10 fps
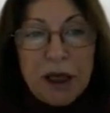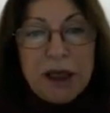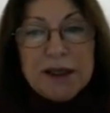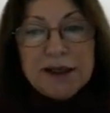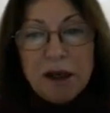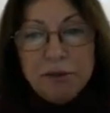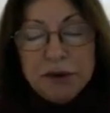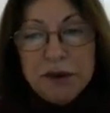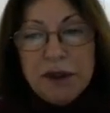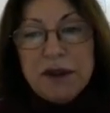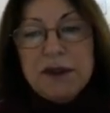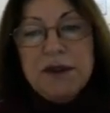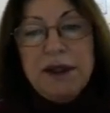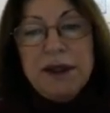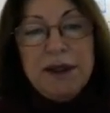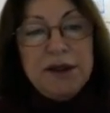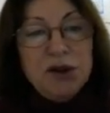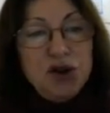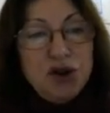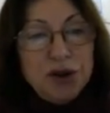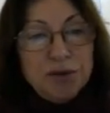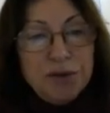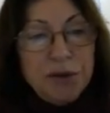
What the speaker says: Example is the ECG.